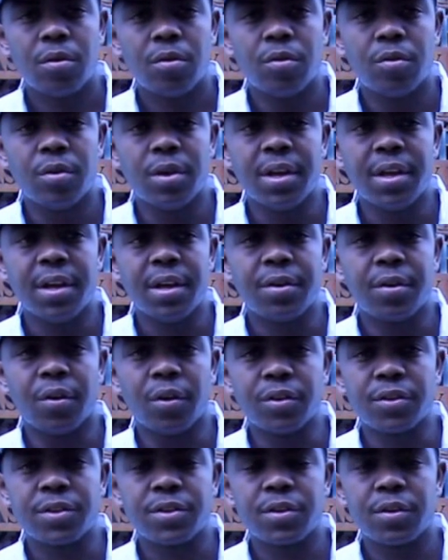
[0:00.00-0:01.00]
You need
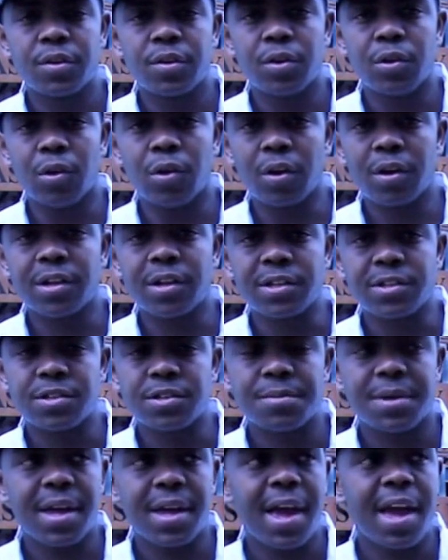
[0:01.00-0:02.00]
also locals to
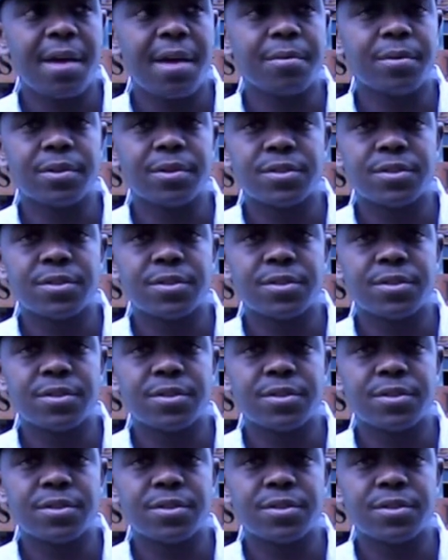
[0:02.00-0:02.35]
be able